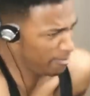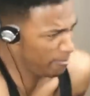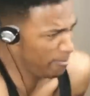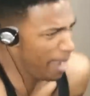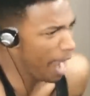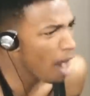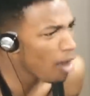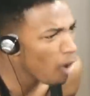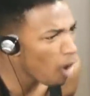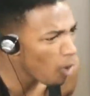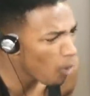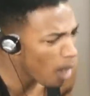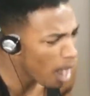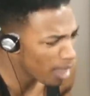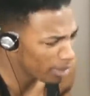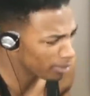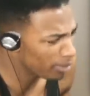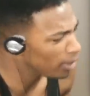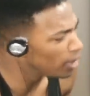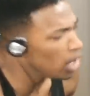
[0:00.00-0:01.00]
and
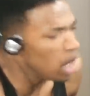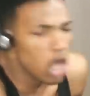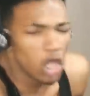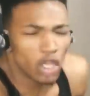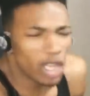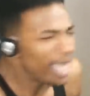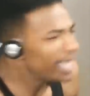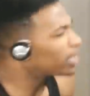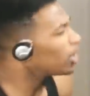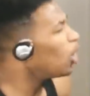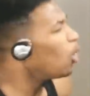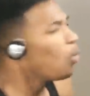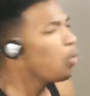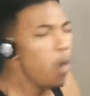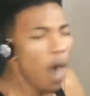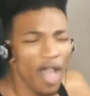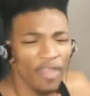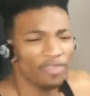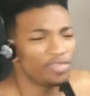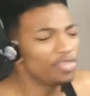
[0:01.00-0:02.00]
marijuana. Like,
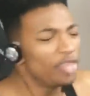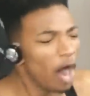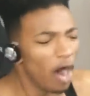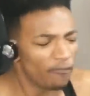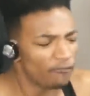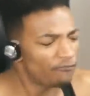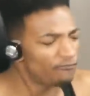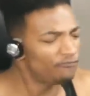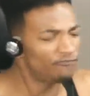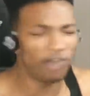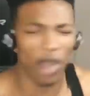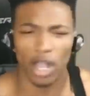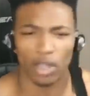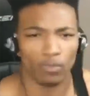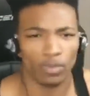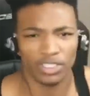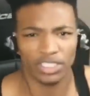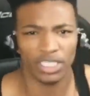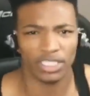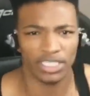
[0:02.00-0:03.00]
what the
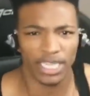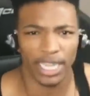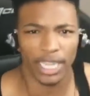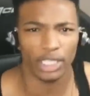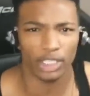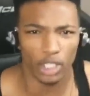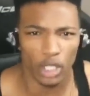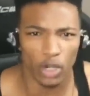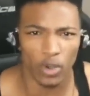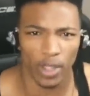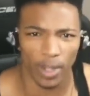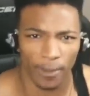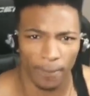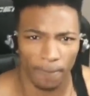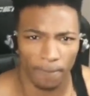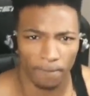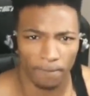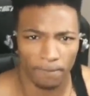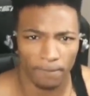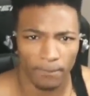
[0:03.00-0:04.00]
fuck was this nigga doing?
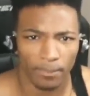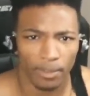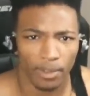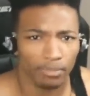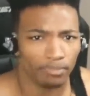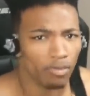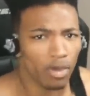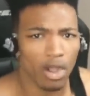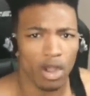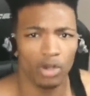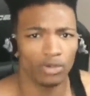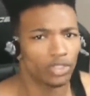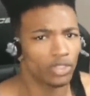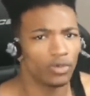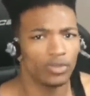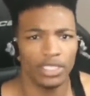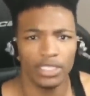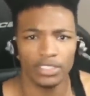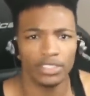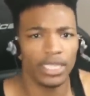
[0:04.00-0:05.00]
Bro,
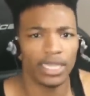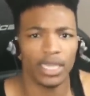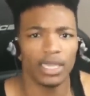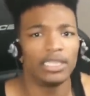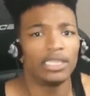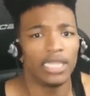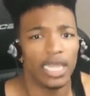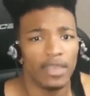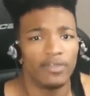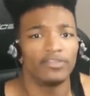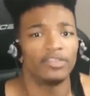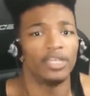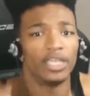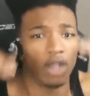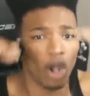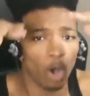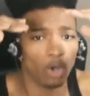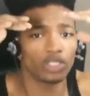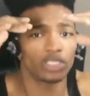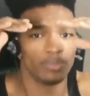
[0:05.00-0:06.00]
so this nigga lived
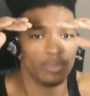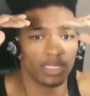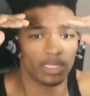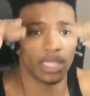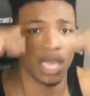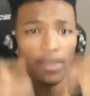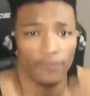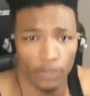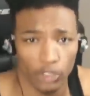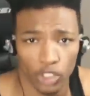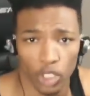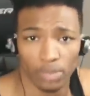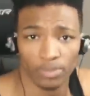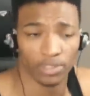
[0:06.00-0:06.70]
the ultimate life